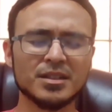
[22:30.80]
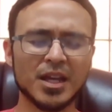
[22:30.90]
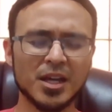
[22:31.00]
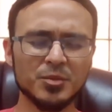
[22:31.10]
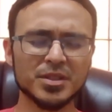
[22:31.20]

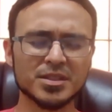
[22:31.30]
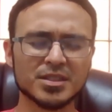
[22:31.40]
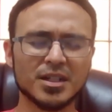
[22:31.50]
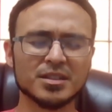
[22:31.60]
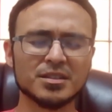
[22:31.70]
Help us,
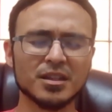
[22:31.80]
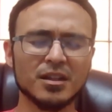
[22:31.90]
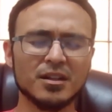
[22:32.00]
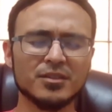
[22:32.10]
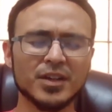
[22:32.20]
God, to
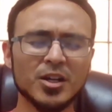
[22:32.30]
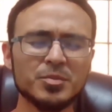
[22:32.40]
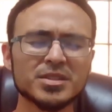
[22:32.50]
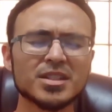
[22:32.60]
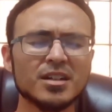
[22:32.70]
love. Help
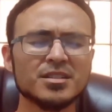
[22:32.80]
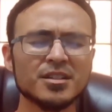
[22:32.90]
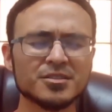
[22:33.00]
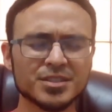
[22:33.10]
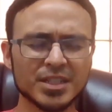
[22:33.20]
us, God, to
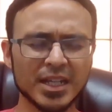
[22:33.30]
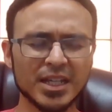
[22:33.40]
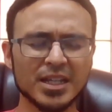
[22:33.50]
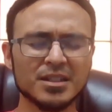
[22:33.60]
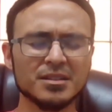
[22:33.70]

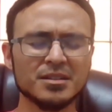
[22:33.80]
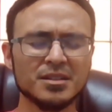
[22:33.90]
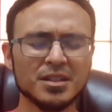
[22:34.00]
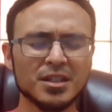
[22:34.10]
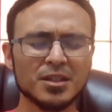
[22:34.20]
understand.
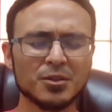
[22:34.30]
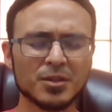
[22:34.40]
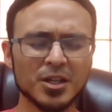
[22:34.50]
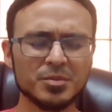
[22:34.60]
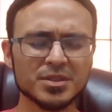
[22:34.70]
Lord,
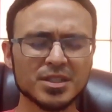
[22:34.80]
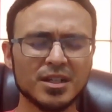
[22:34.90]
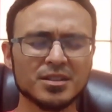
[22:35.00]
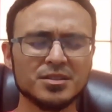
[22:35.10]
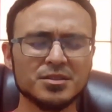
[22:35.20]
help us,
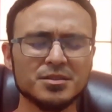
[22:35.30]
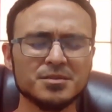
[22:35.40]
God, to